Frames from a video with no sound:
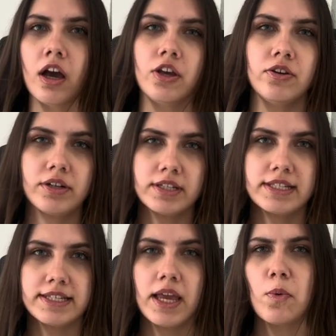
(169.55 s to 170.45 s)
You can
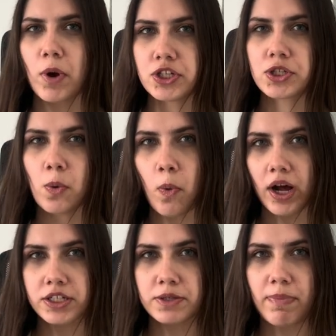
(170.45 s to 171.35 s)
say what you
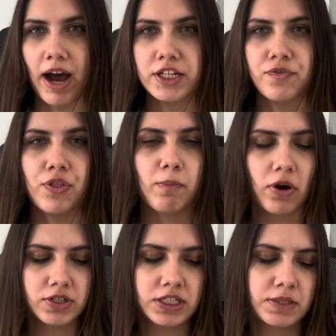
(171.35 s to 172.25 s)
want, but for the
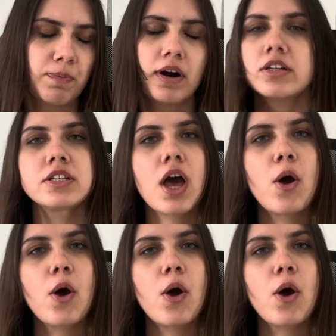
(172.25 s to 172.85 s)
most part,